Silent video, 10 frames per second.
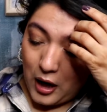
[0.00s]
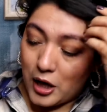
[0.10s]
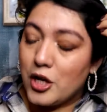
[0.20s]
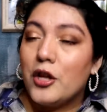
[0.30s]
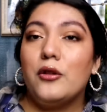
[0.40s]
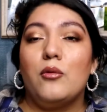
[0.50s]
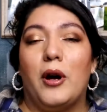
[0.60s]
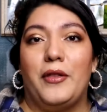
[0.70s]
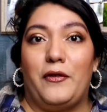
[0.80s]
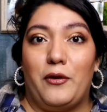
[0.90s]
Another
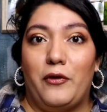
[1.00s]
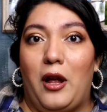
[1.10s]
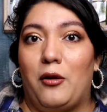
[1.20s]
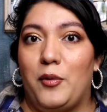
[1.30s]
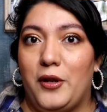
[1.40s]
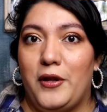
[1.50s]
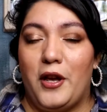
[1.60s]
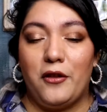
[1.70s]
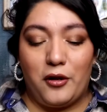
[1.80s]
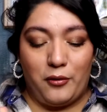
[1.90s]
one from Flower Beauty, the
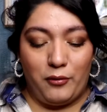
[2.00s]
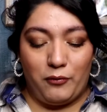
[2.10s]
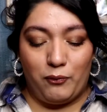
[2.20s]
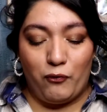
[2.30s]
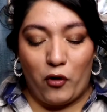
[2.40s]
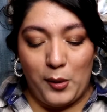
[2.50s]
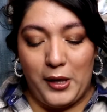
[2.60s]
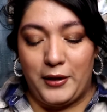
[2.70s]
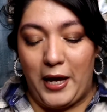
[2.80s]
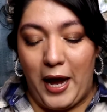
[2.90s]
other
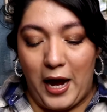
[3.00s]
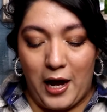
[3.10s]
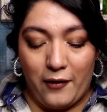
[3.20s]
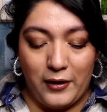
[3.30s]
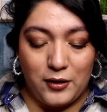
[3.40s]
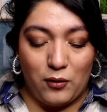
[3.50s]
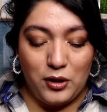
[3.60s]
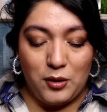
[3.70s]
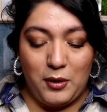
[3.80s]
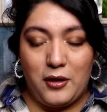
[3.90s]
formula that they have is
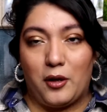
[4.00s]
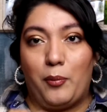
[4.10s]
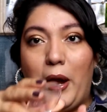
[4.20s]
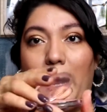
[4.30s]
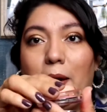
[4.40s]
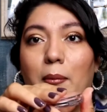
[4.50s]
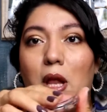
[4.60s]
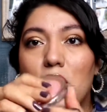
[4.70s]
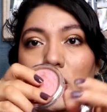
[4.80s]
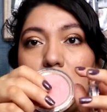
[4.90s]
going to be their pan
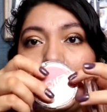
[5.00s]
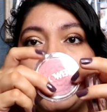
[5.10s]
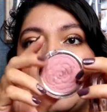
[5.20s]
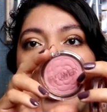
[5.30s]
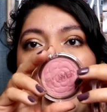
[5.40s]
blushes.